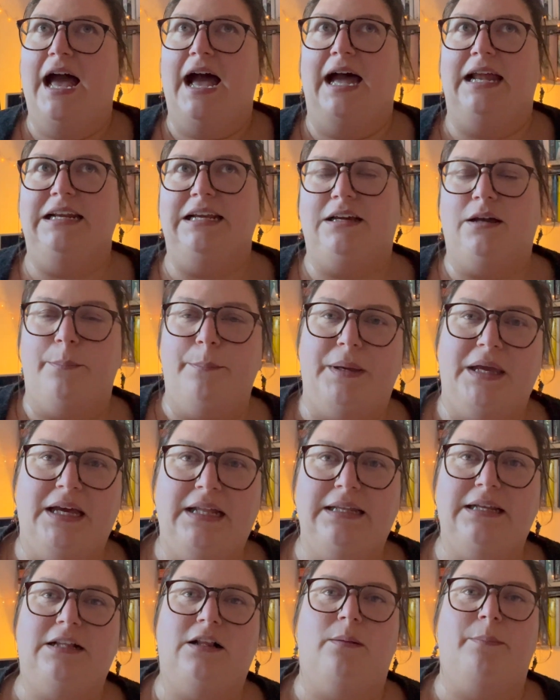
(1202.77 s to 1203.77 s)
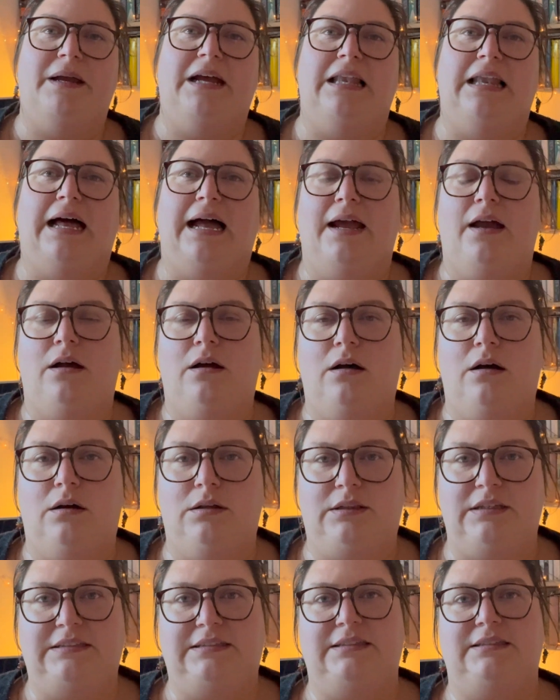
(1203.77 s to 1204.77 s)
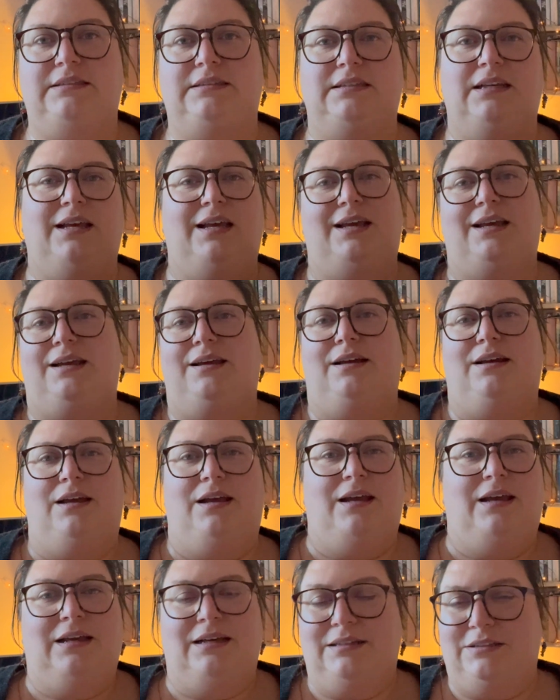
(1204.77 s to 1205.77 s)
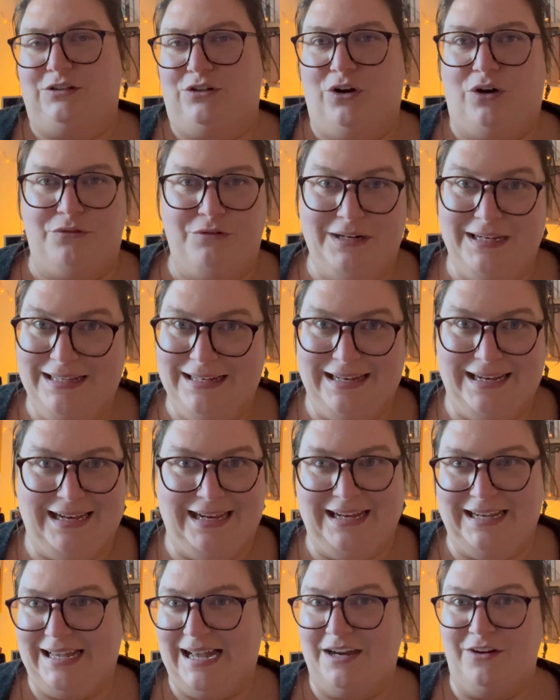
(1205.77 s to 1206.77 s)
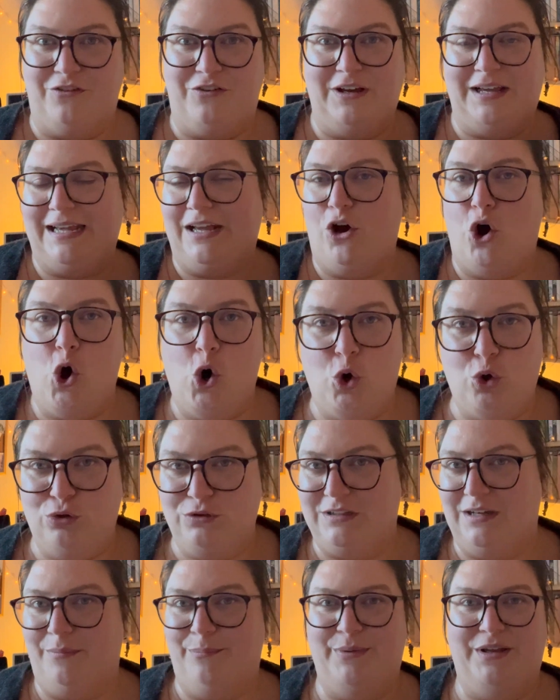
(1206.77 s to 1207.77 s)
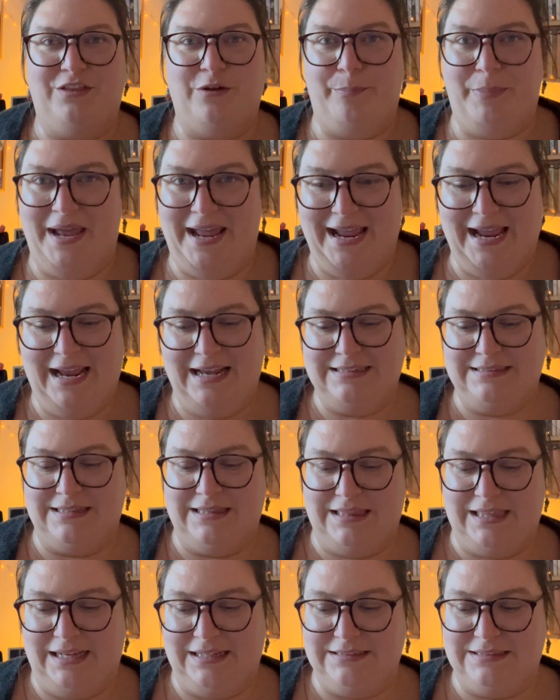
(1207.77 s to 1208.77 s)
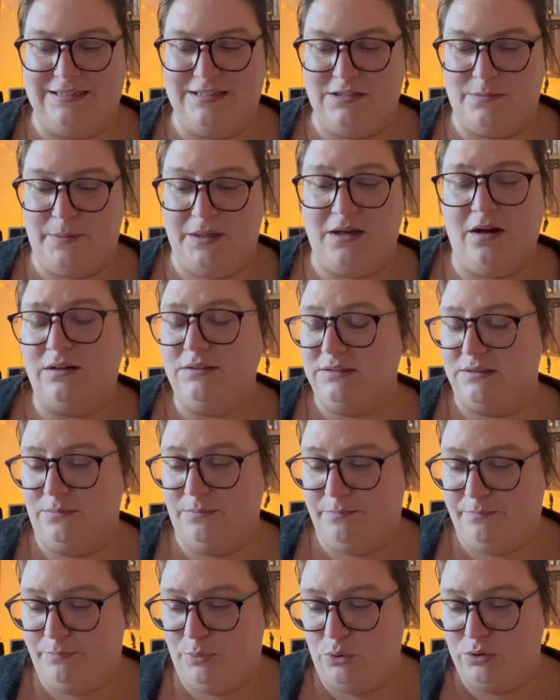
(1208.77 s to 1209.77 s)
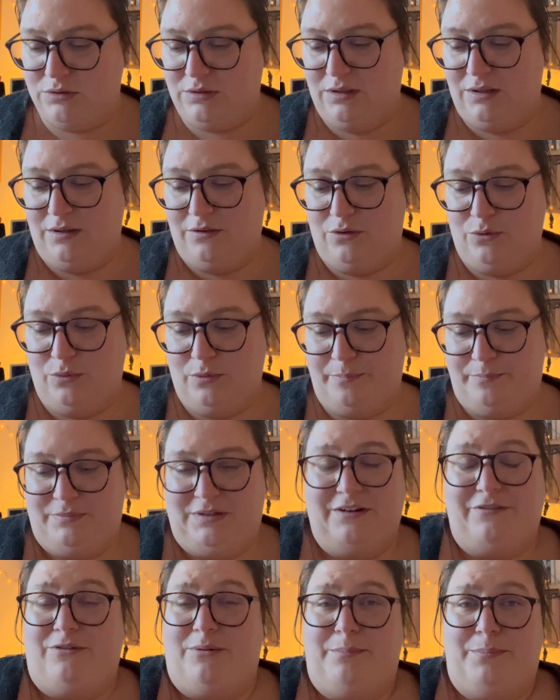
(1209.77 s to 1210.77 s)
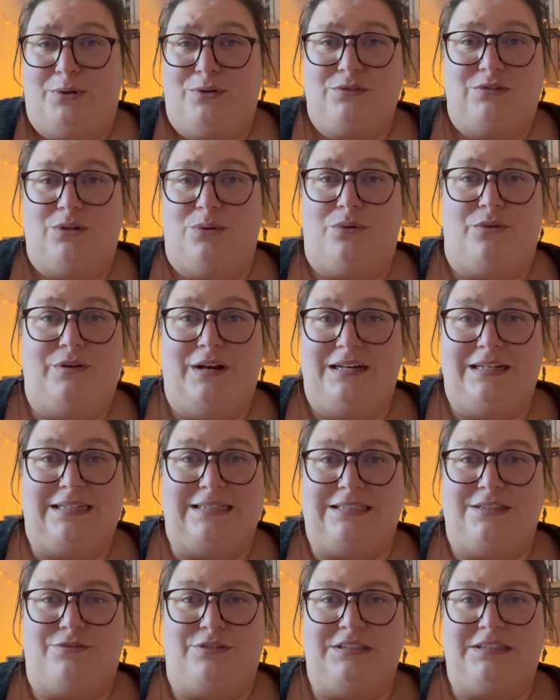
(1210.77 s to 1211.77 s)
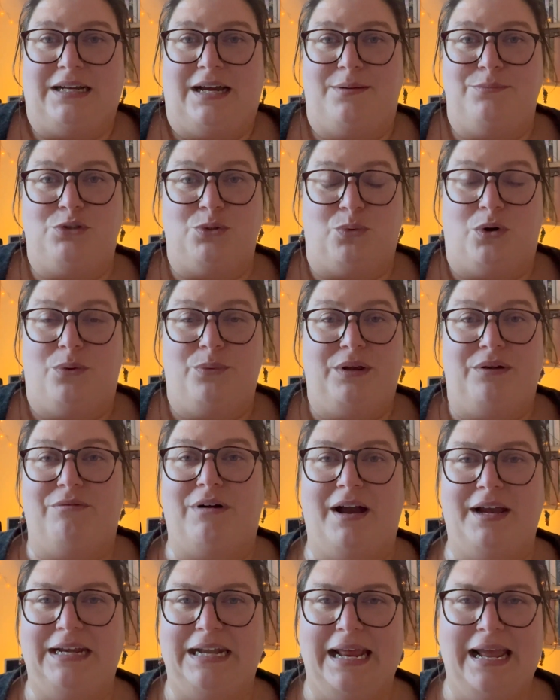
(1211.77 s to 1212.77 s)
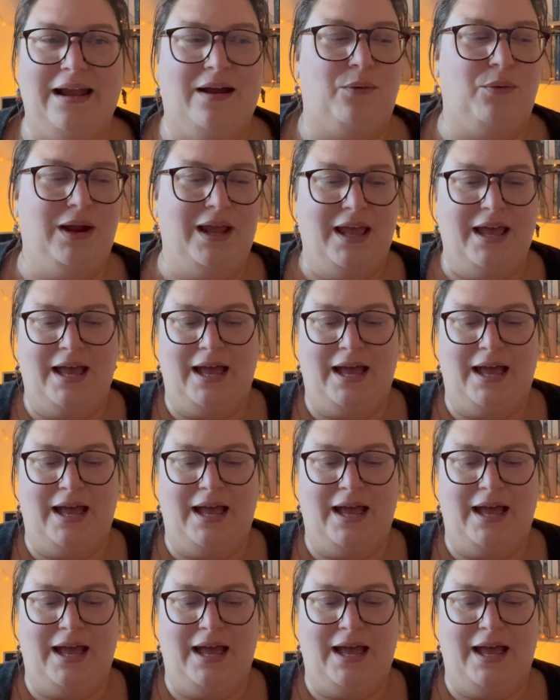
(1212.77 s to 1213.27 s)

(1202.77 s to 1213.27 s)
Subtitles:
And it can be a little bit like, oh, it's not really kind of holding me the pace and things. And it's because there were different books that were written at a different time to what we write now.